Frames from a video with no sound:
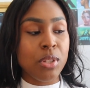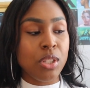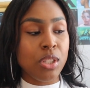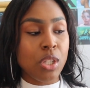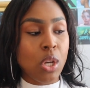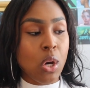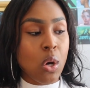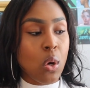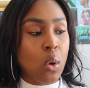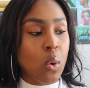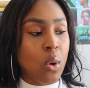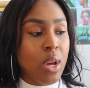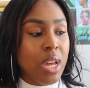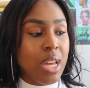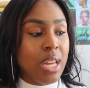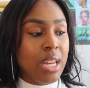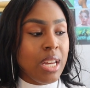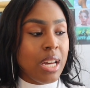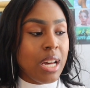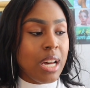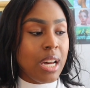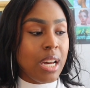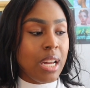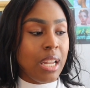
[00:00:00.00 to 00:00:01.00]
So
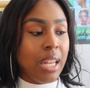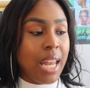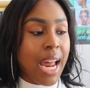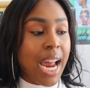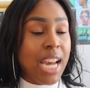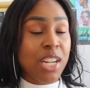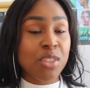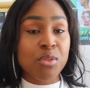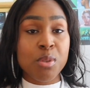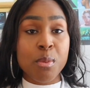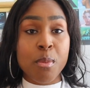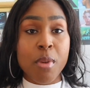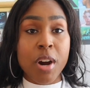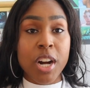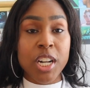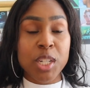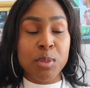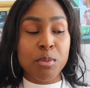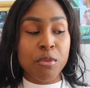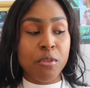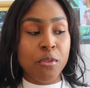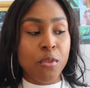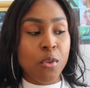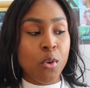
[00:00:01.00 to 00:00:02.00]
last
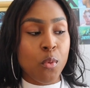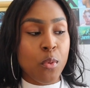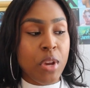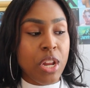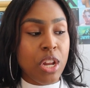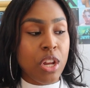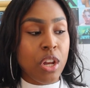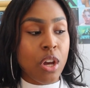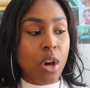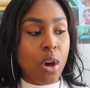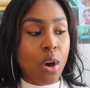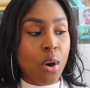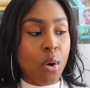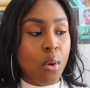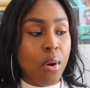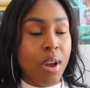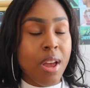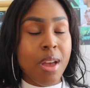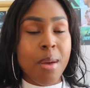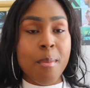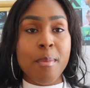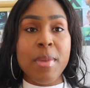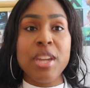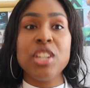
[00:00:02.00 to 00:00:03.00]
remarks before we go,
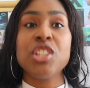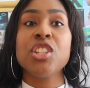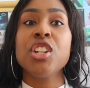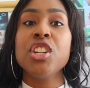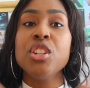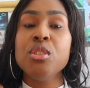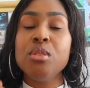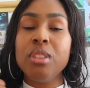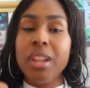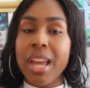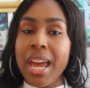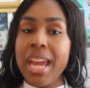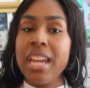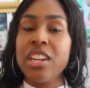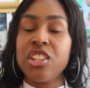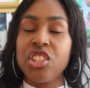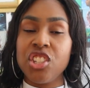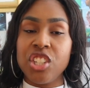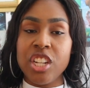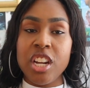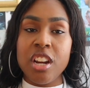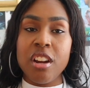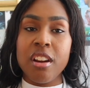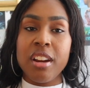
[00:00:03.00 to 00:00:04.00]
make sure you like,
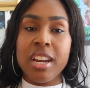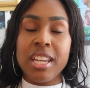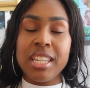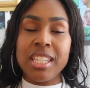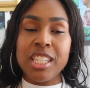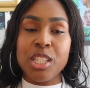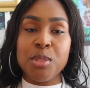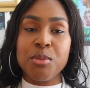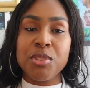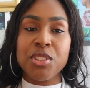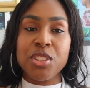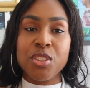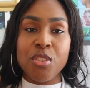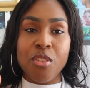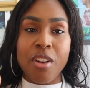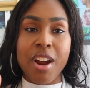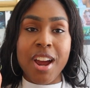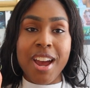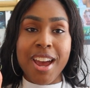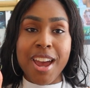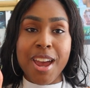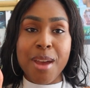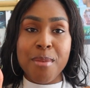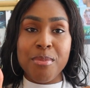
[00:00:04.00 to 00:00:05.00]
share, and
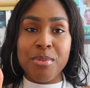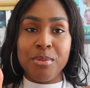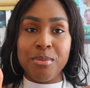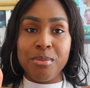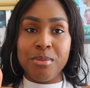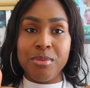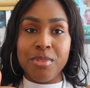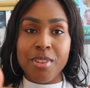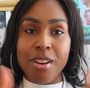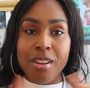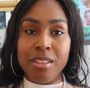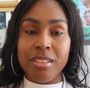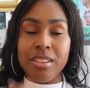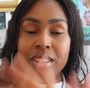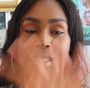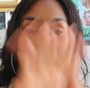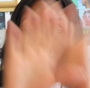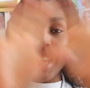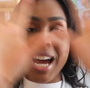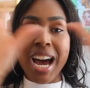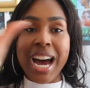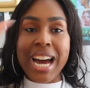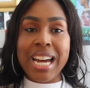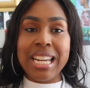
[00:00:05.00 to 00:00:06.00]
subscribe all
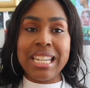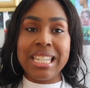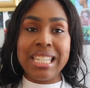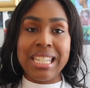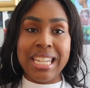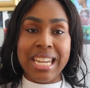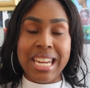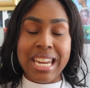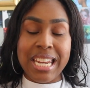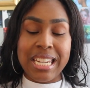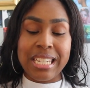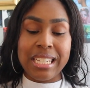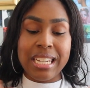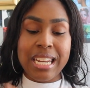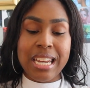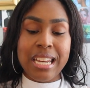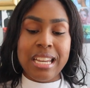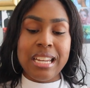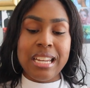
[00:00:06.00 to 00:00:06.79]
this content.